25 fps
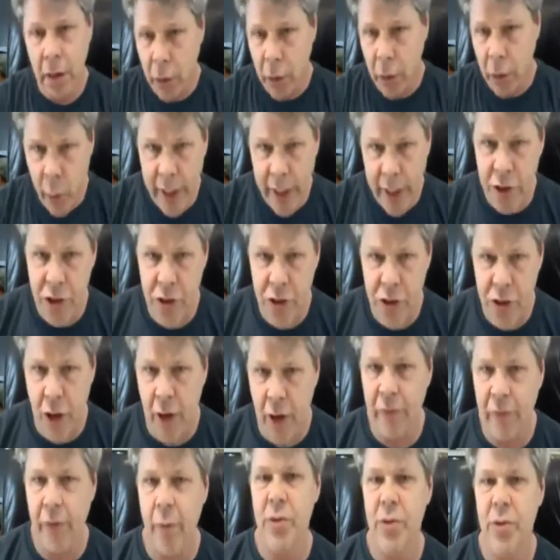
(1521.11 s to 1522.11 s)
We could
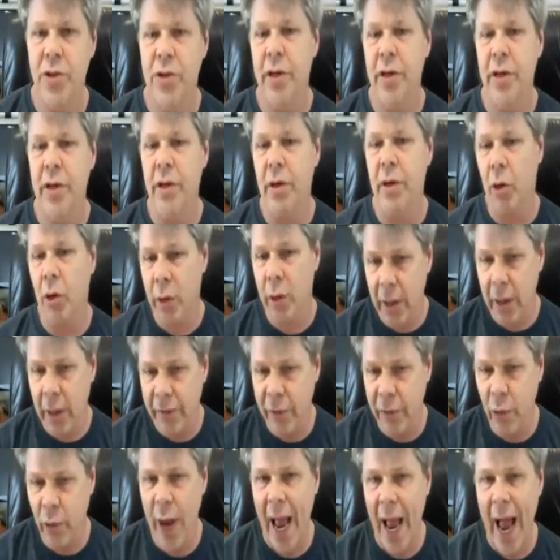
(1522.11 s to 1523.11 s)
start from zero, and
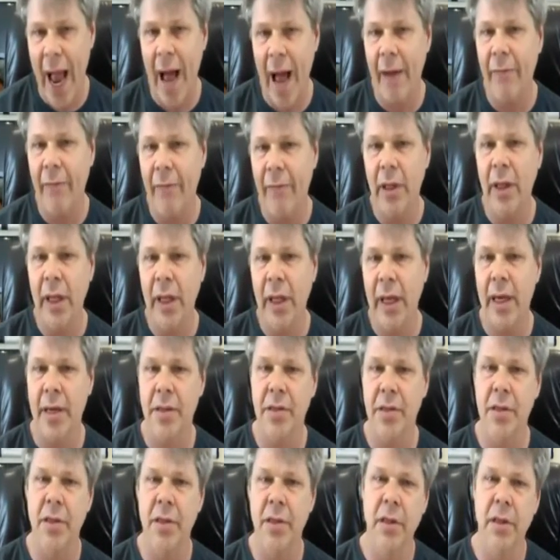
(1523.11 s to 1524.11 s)
if you have a
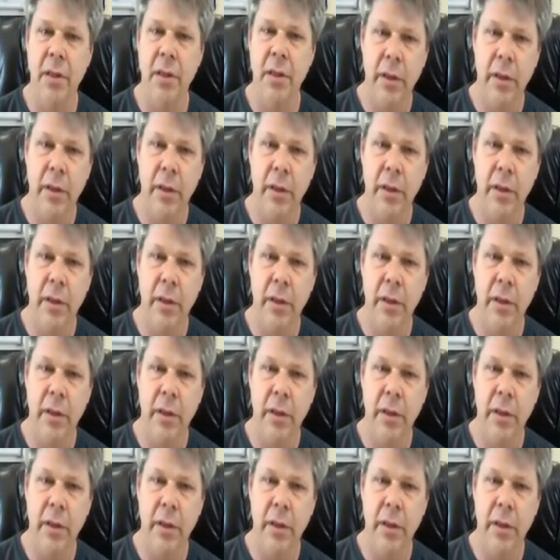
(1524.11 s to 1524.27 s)
list,